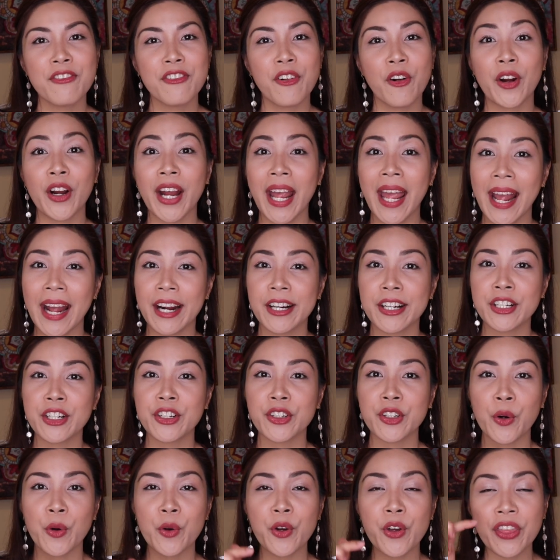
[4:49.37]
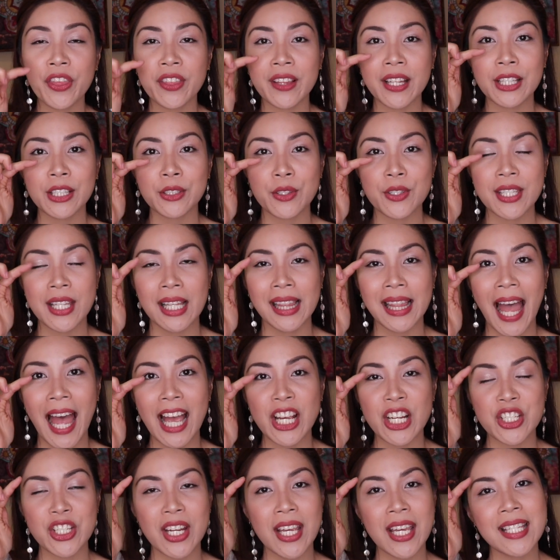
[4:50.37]
for hair growth dito sa
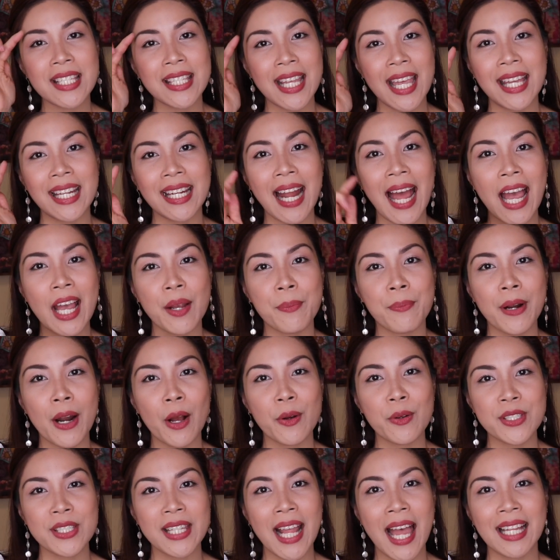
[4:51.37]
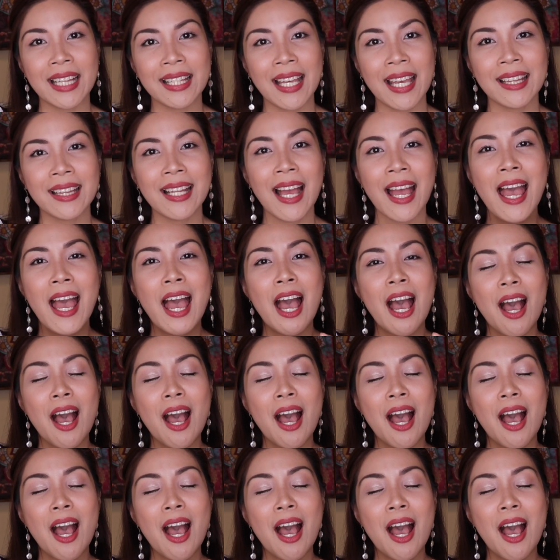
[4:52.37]
lashes and eyebrows natin.